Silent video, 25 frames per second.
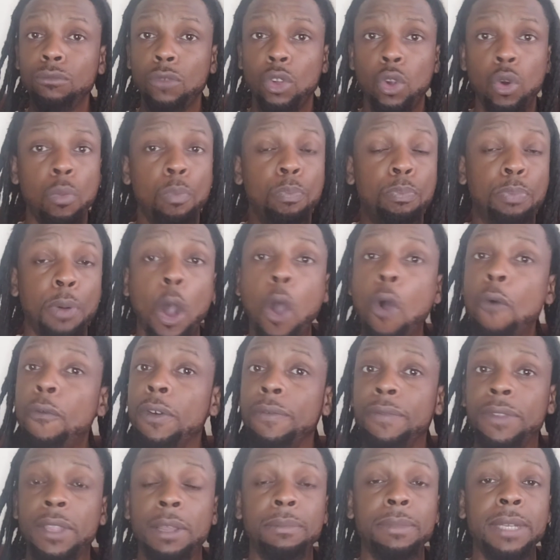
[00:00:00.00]
who both
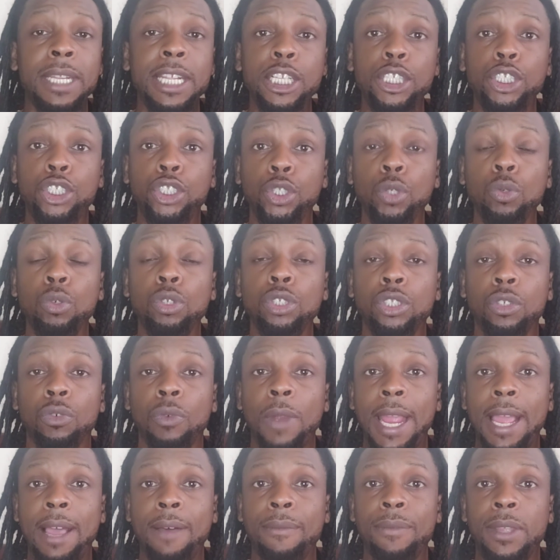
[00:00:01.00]
of them need shooters
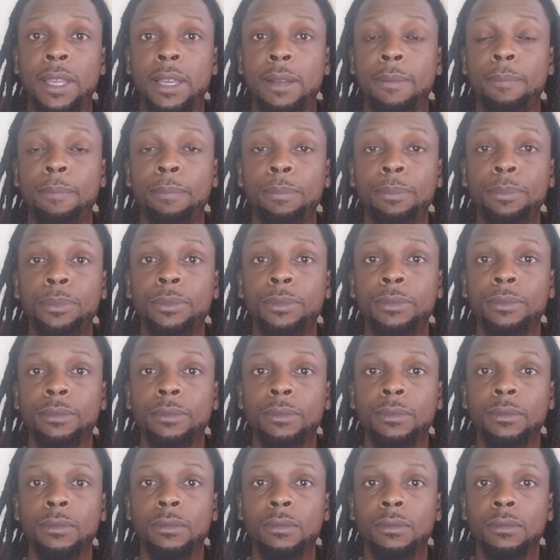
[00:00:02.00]
around them,
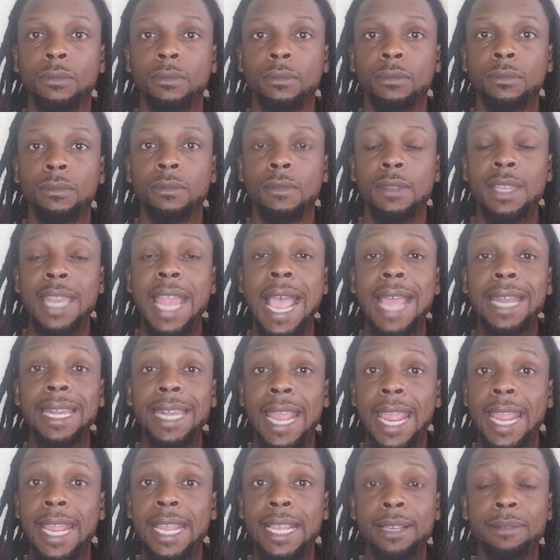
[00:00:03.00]
not
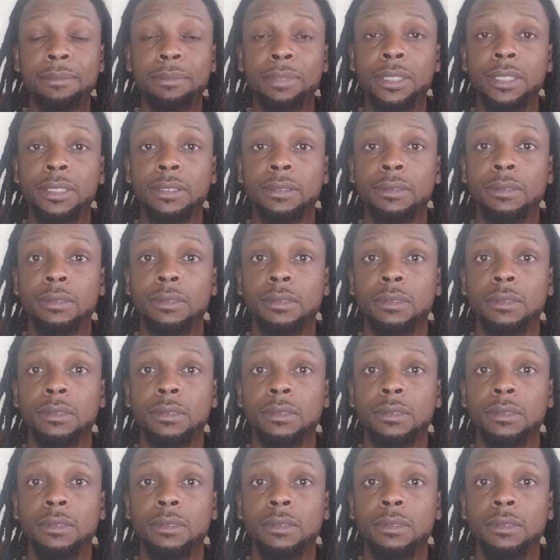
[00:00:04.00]
names.